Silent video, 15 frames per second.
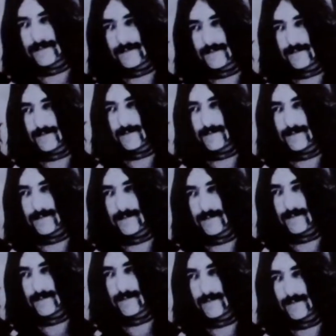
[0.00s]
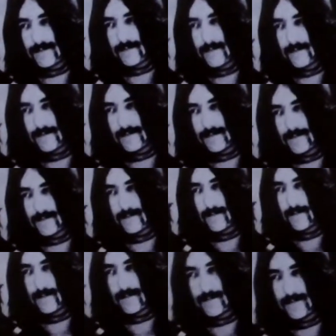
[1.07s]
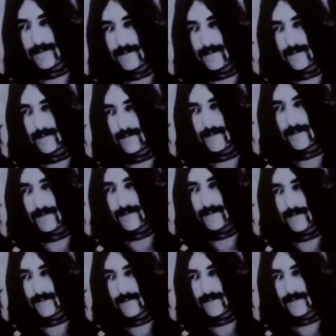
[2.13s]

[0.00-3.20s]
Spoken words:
it was stuffed. It was dead,